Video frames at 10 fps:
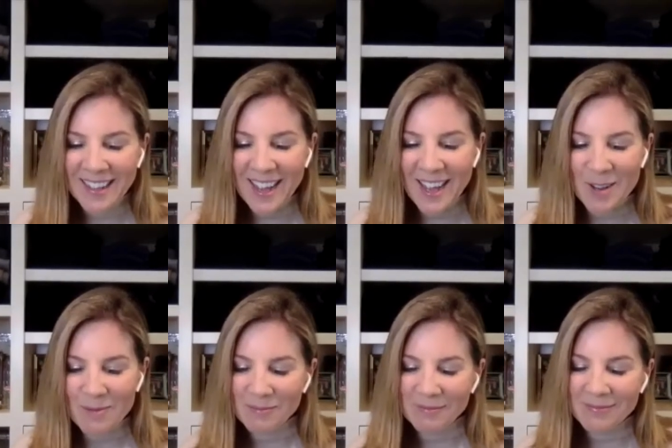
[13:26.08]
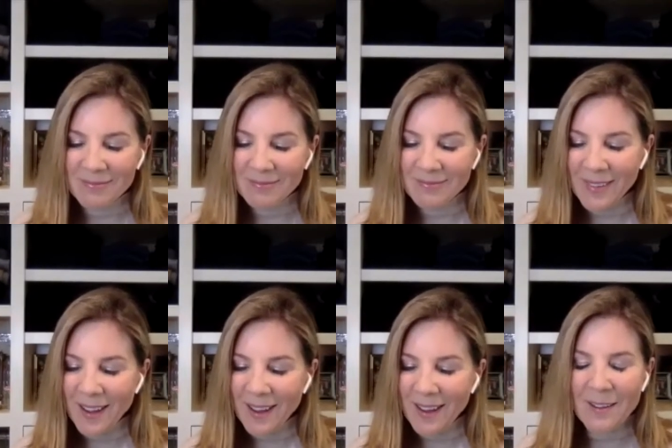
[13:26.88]
um,
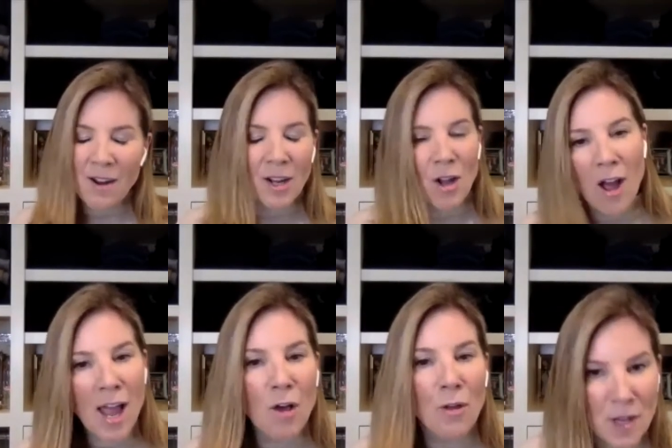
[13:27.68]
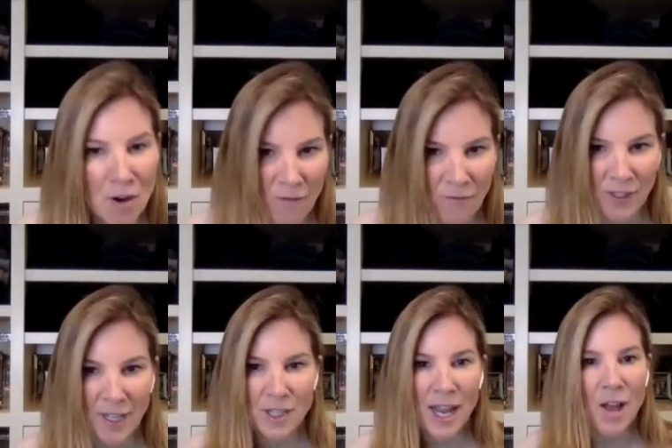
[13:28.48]
not co- healthy
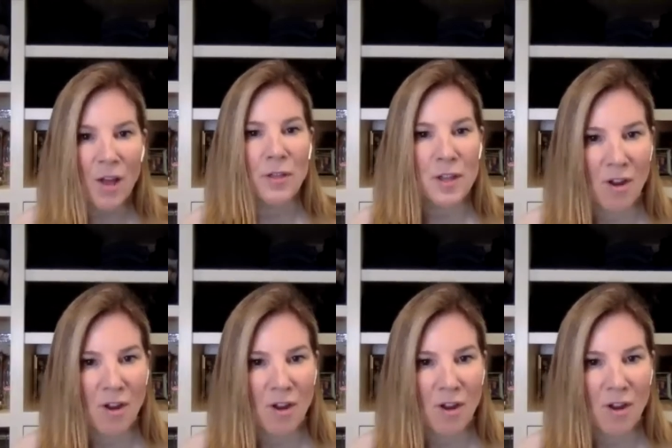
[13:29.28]
conflict, healthy